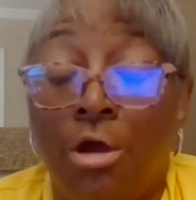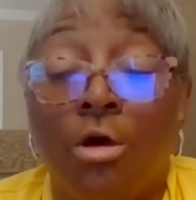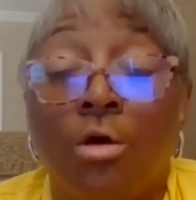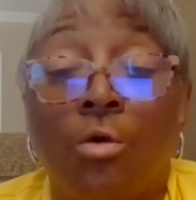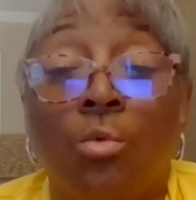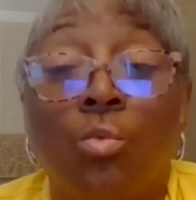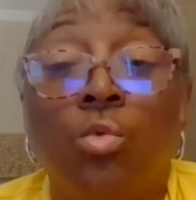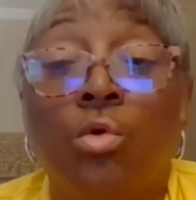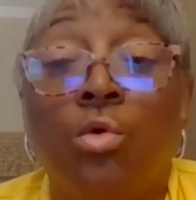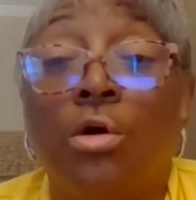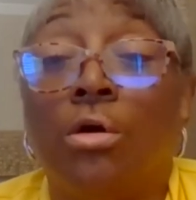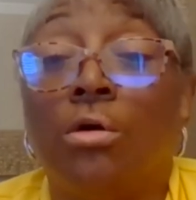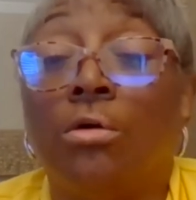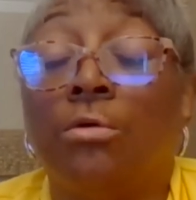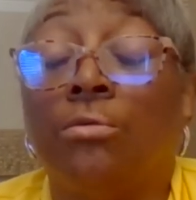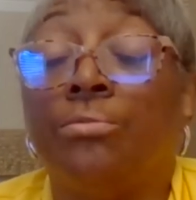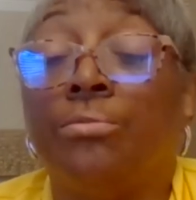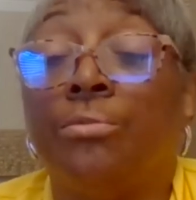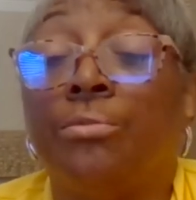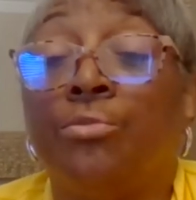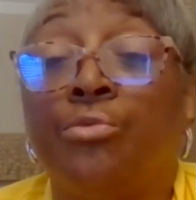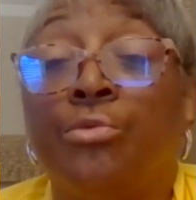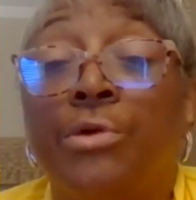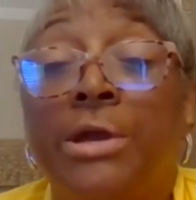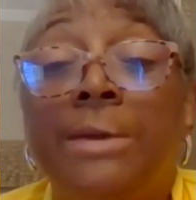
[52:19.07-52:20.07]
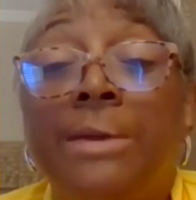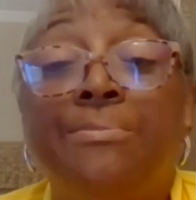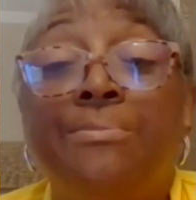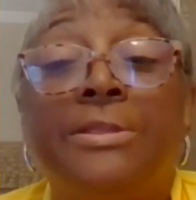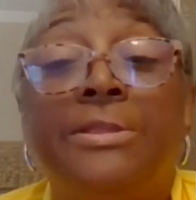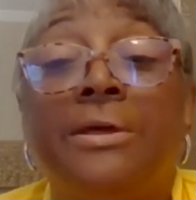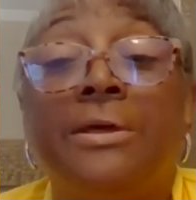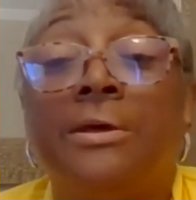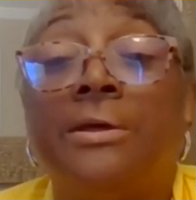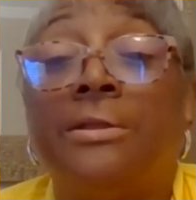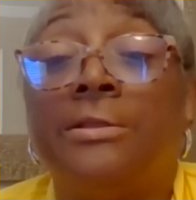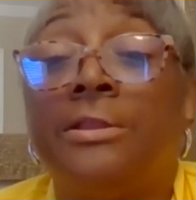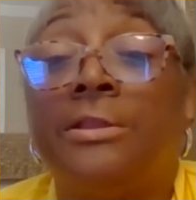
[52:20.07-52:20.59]
will reap
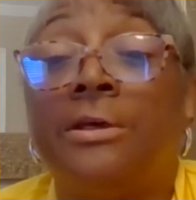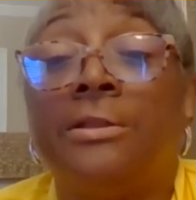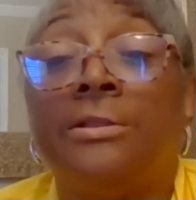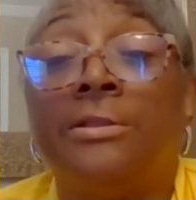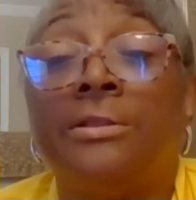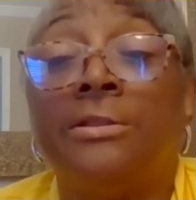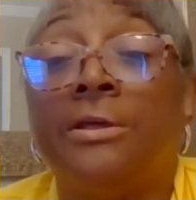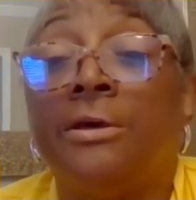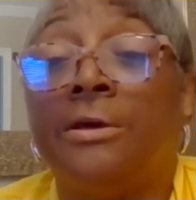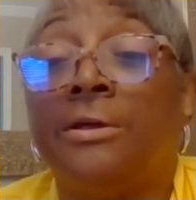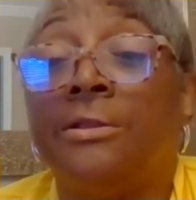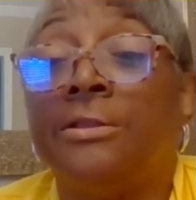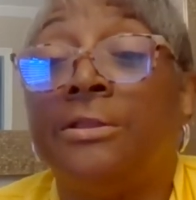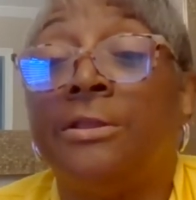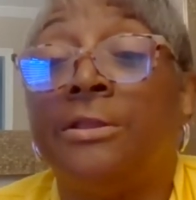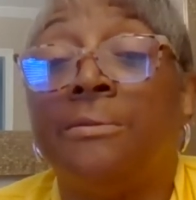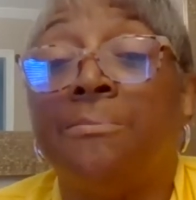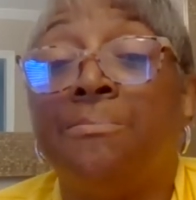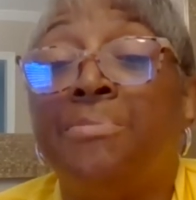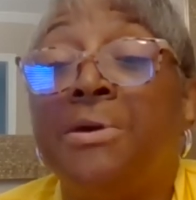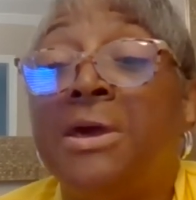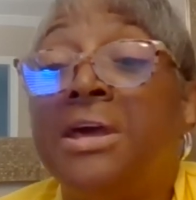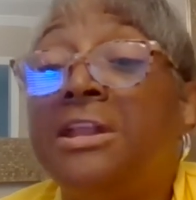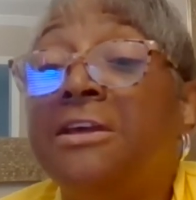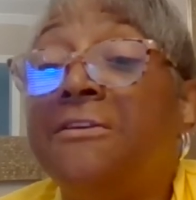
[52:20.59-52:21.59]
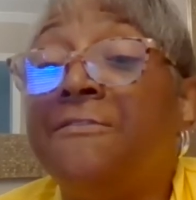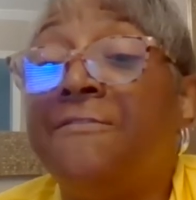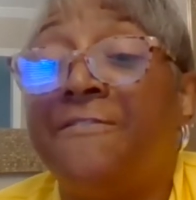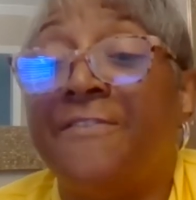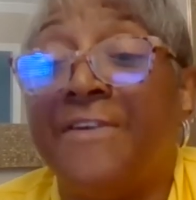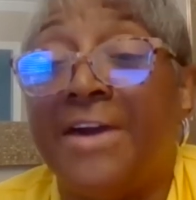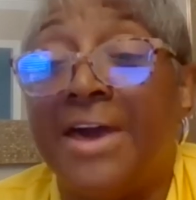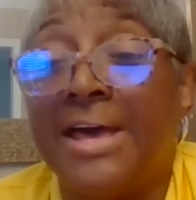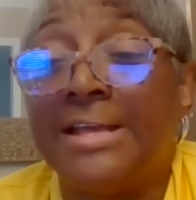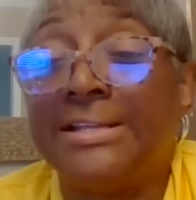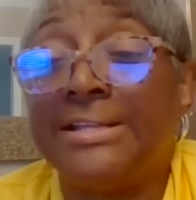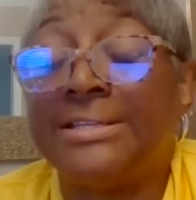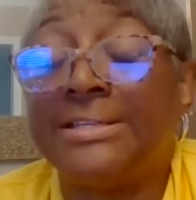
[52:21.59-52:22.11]
the
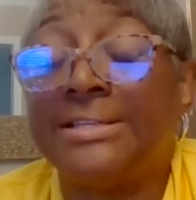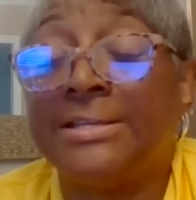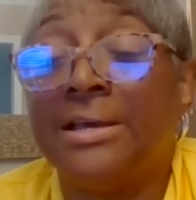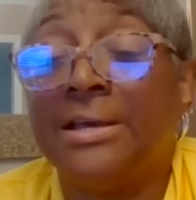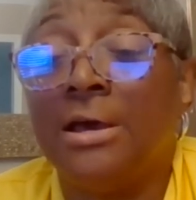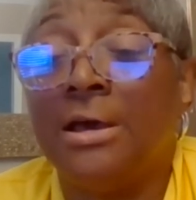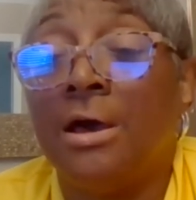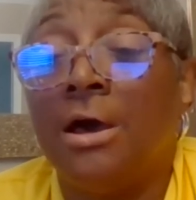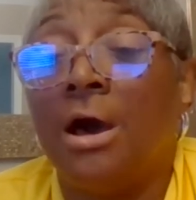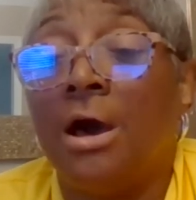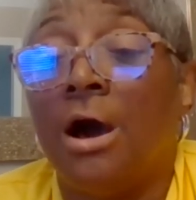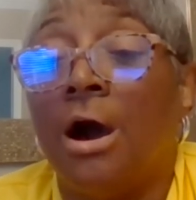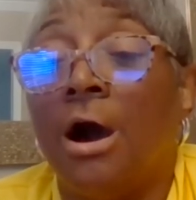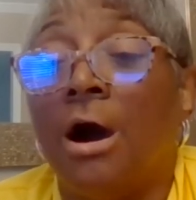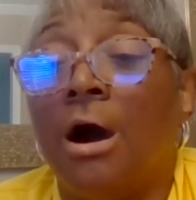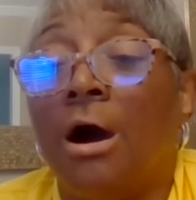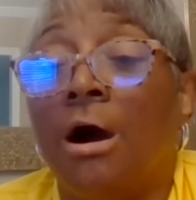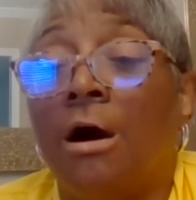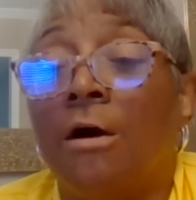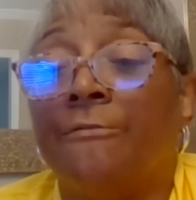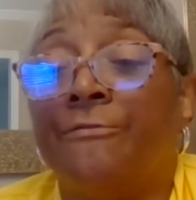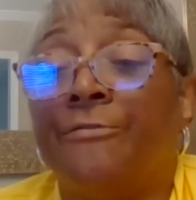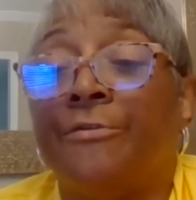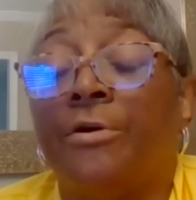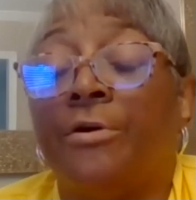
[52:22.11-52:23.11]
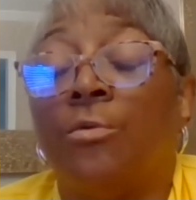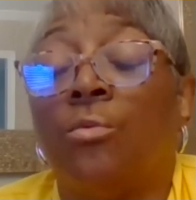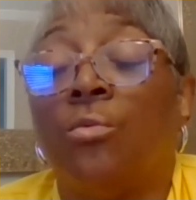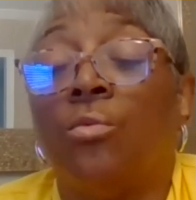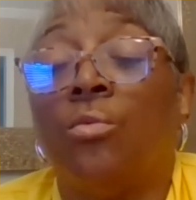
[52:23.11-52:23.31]
benefits of